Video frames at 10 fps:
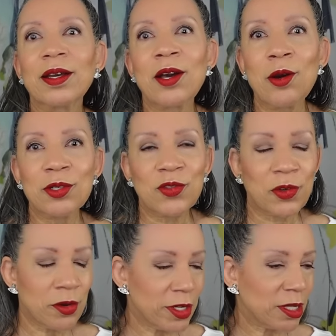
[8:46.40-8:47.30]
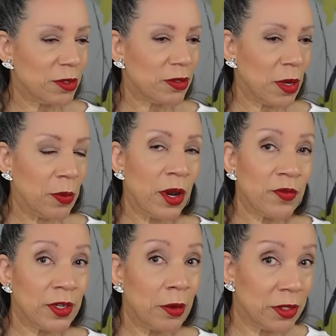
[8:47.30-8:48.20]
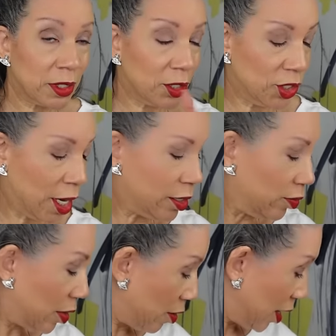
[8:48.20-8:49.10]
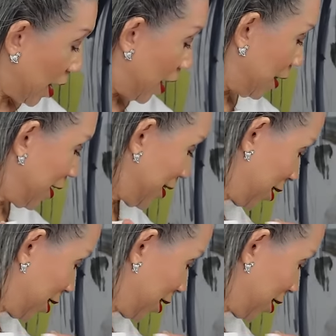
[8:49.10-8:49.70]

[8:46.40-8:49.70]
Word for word: coach for Christmas. My birthday was in January, and he